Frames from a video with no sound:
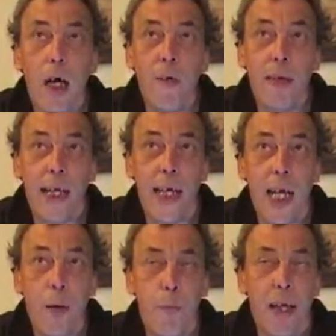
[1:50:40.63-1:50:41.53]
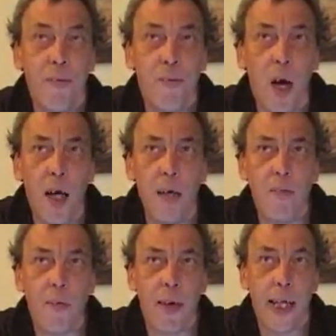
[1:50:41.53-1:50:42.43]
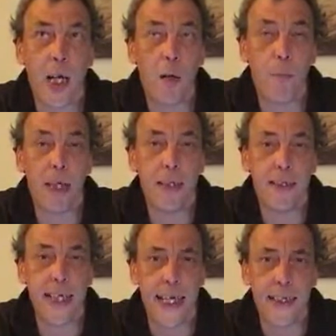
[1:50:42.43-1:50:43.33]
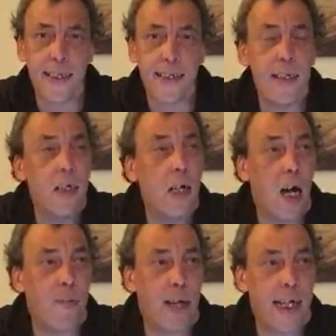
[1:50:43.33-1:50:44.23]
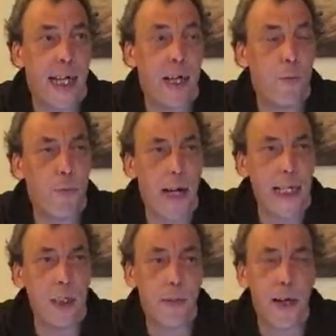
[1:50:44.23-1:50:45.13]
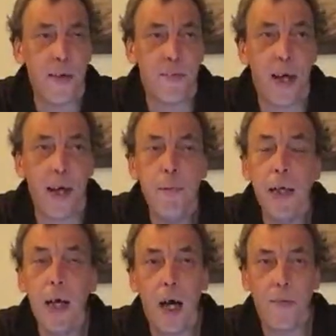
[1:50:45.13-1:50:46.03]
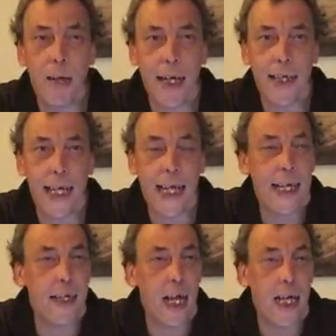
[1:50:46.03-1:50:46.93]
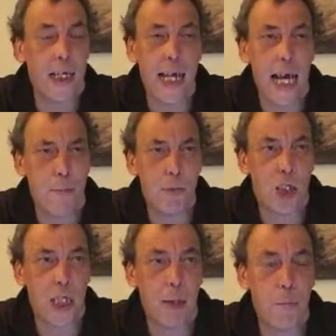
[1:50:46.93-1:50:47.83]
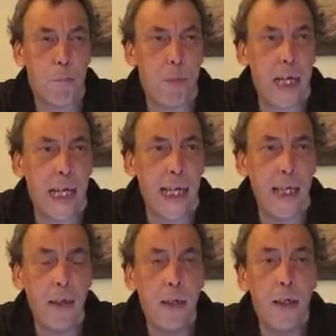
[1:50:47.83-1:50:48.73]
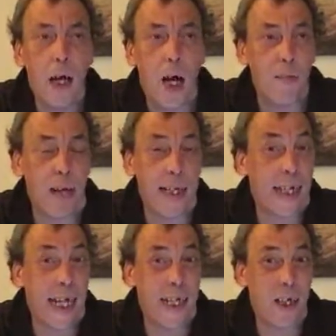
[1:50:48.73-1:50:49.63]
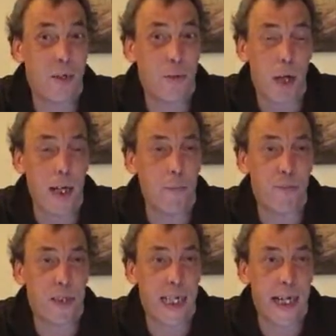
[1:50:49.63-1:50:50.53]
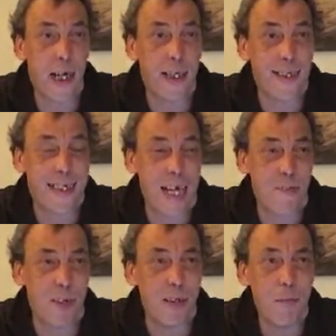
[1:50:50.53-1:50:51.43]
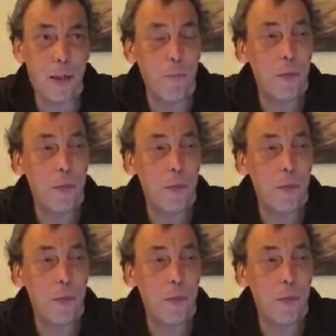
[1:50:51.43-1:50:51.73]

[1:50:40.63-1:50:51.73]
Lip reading: I've had it in a P5, I've had it in a P6, I've had it in a Range Rover, I've had it in an MGB, I've had it in a Triumph TR7.